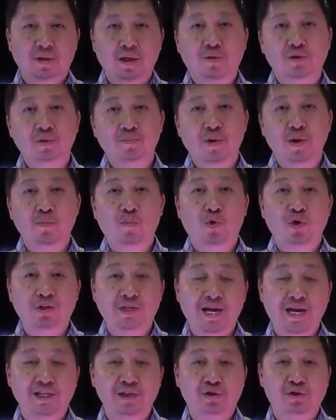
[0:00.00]
That was my
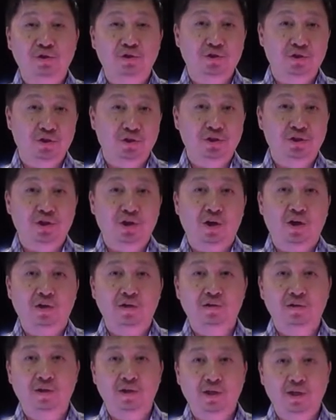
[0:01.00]
boy Daniel you just
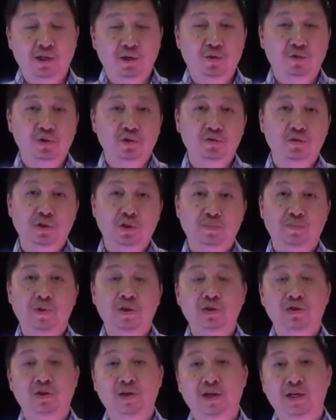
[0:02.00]
saw, and he goes to a
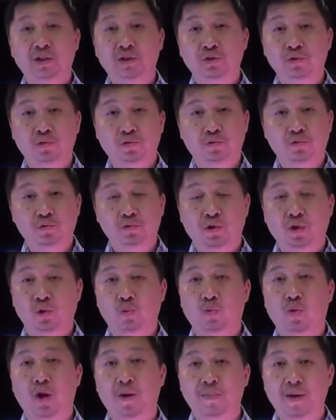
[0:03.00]
special ed school
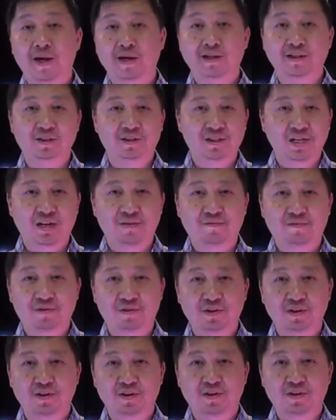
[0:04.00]
called Waban in
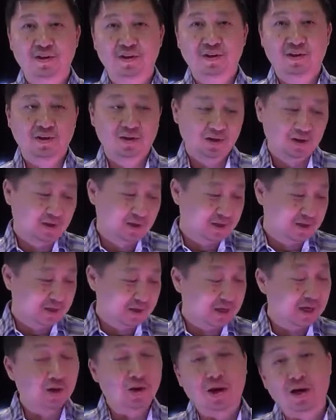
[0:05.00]
Sanford.
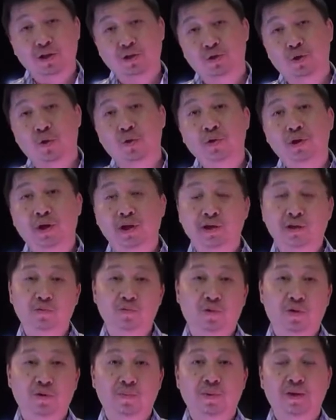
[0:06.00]
And now I
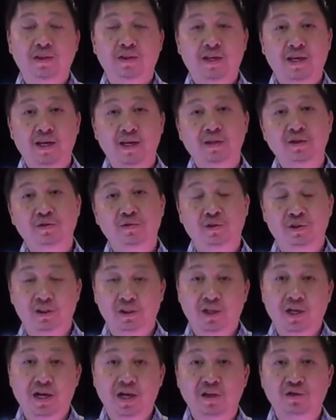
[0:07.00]
donated one of my tanks to
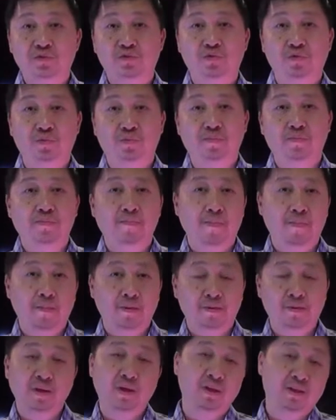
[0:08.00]
his classroom,
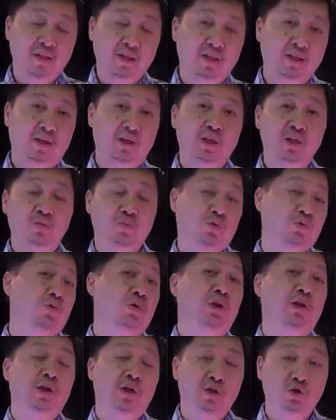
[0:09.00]
thinking that the kids
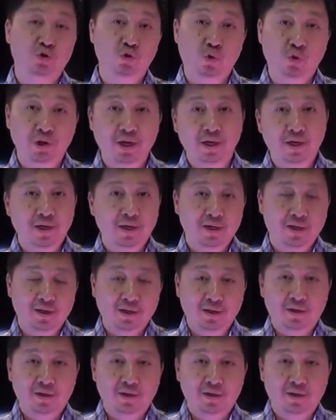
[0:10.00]
would really enjoy it.